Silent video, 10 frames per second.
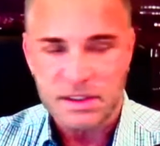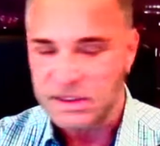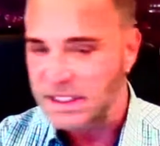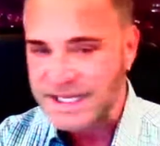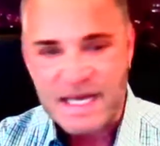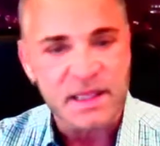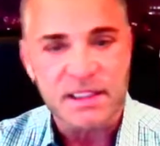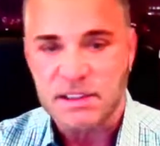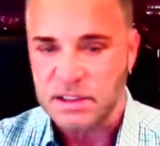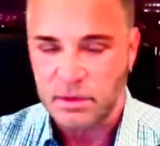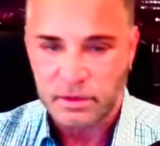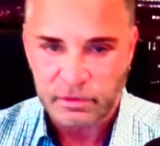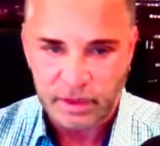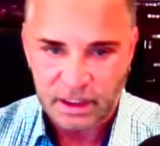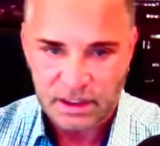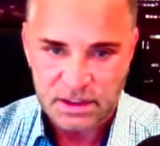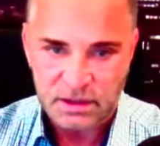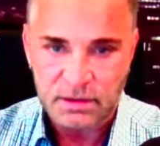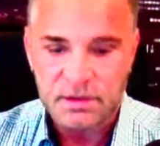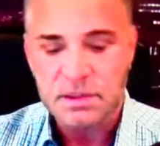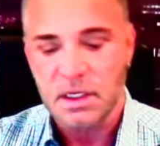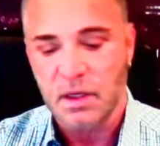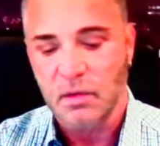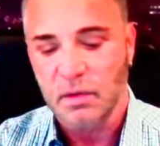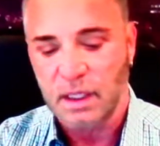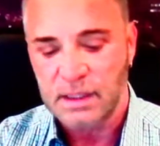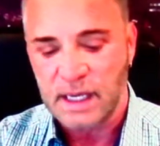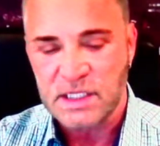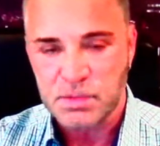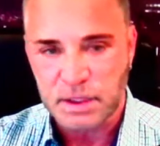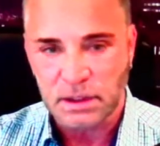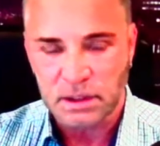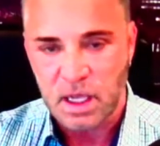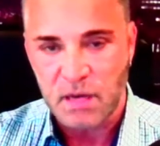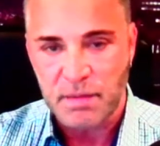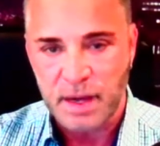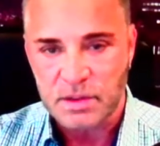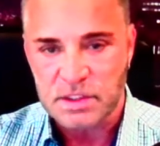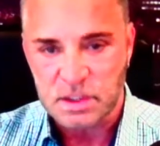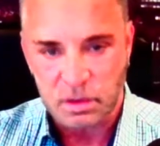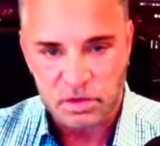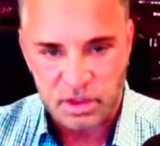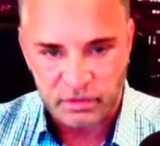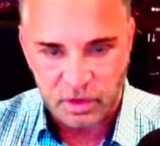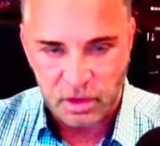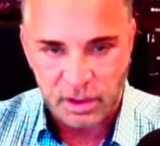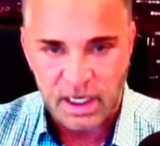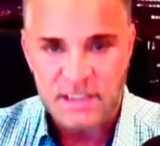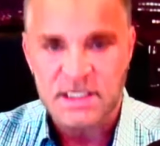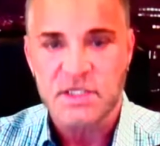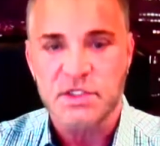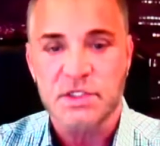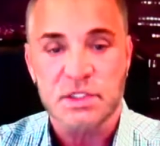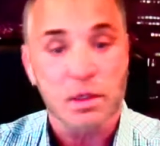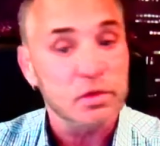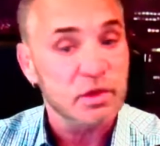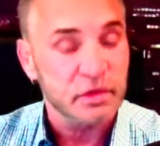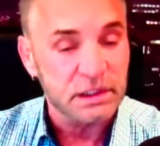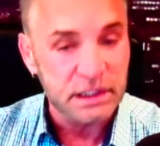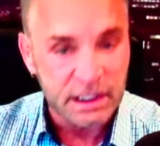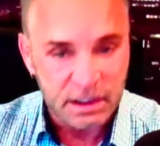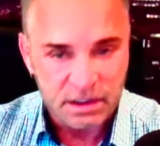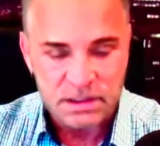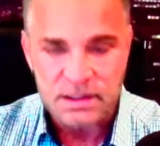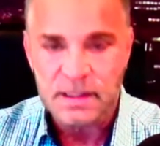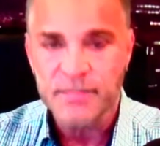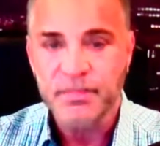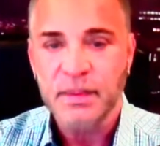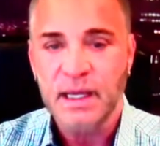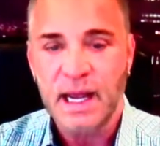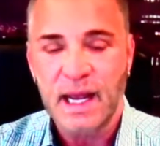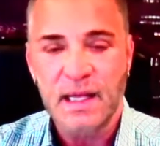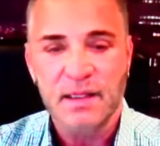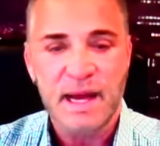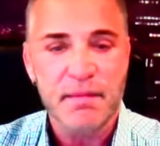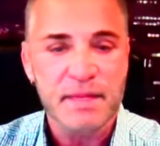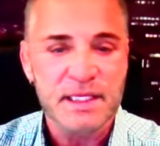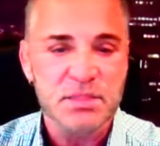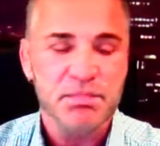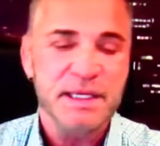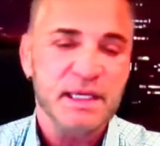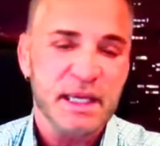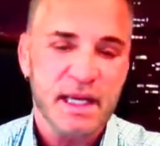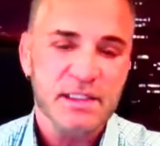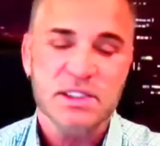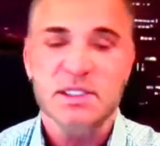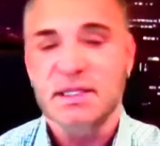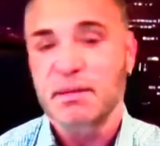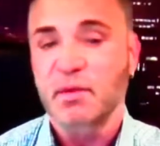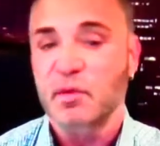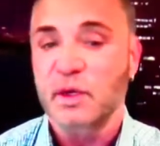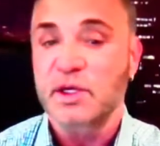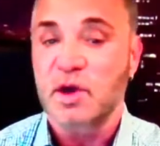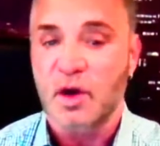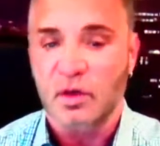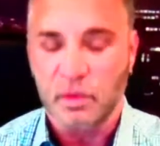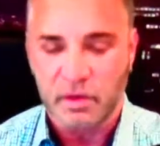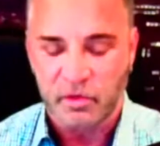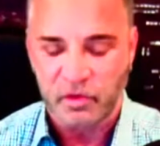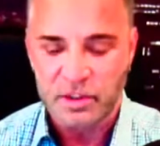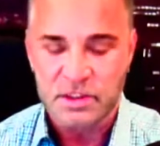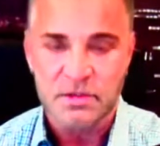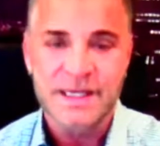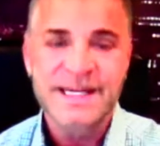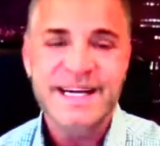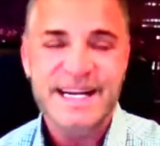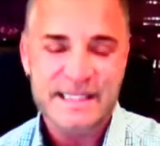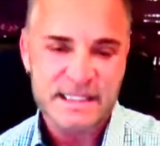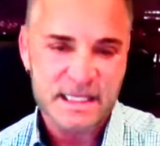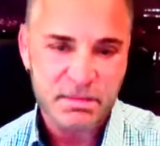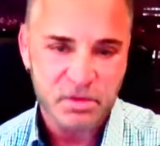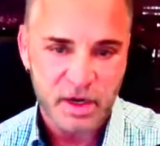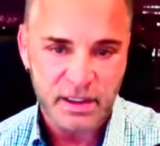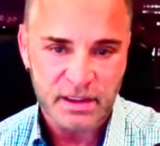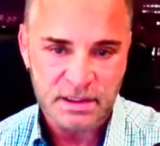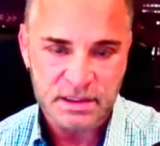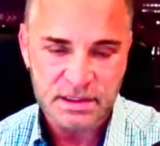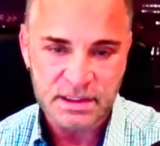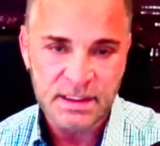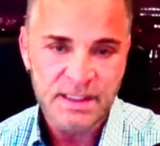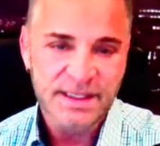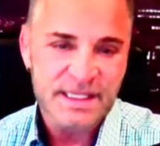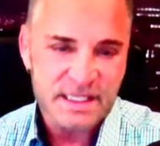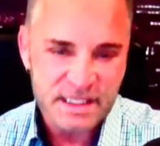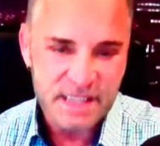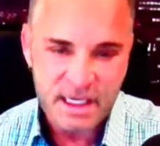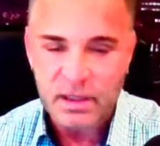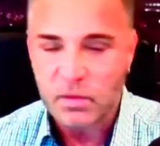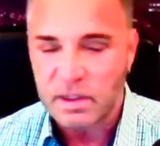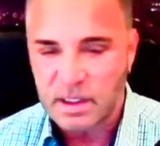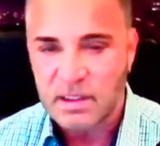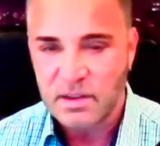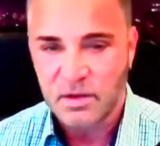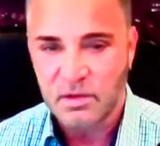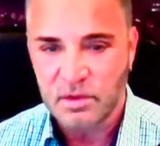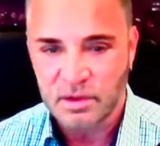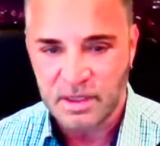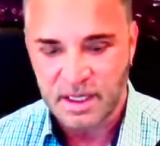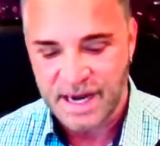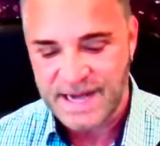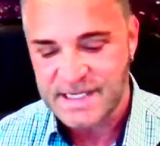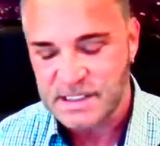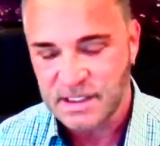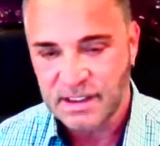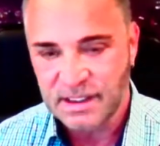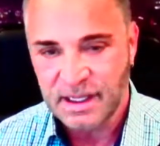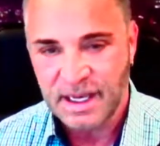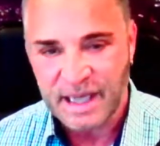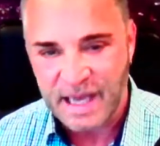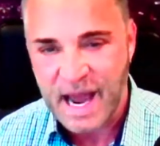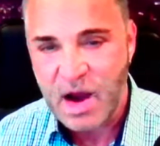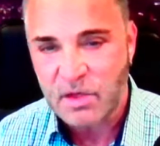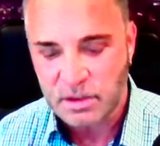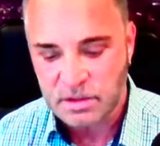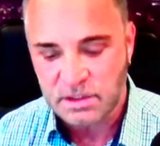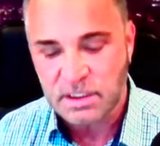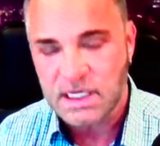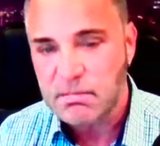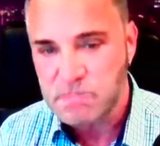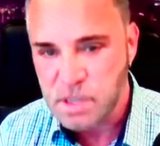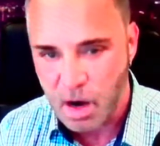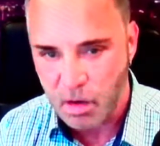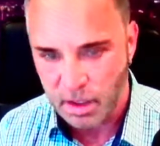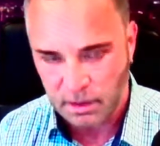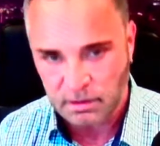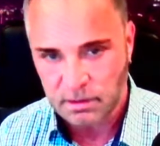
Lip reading: It's got nothing to do with religion. So I speak a lot about soul-driven organizations, soul-driven leaders, and that means being connected to something that we refer to as deep greatness. This thing within you that has allowed you to keep going.